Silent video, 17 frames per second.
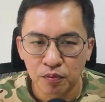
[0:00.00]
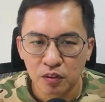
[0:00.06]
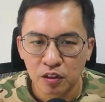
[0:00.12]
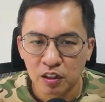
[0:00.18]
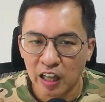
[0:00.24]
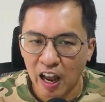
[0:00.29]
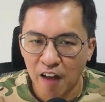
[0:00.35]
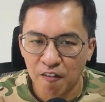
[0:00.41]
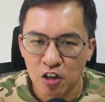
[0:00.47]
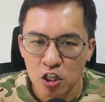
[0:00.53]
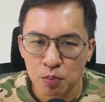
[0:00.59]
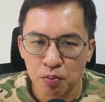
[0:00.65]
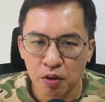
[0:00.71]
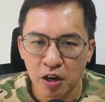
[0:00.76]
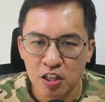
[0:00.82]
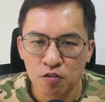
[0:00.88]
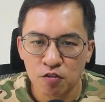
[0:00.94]
The average
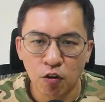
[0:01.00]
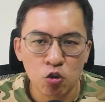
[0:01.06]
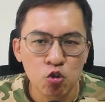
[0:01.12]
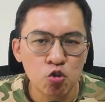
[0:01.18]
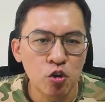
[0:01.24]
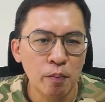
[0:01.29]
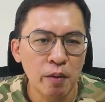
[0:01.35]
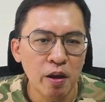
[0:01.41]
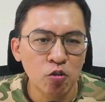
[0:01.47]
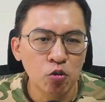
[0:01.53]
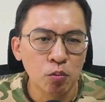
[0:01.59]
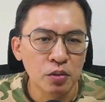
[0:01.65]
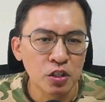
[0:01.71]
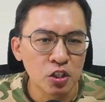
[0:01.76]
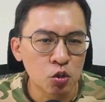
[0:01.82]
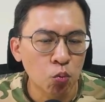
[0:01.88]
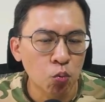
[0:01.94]
price for 3-bedroom
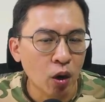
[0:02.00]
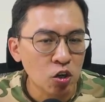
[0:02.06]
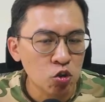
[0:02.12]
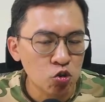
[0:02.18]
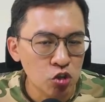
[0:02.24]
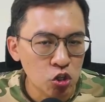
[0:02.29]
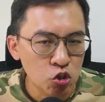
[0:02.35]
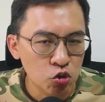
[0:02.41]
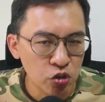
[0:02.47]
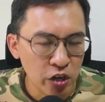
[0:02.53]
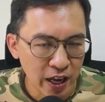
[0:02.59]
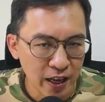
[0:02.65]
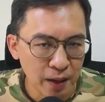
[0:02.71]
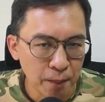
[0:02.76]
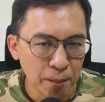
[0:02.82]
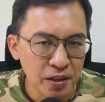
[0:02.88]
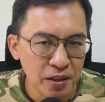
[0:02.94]
is
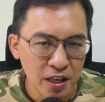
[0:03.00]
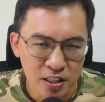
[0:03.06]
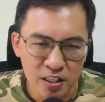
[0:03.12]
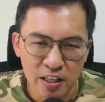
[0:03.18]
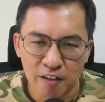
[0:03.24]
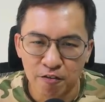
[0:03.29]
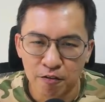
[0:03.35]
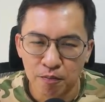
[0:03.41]
1338 PSF.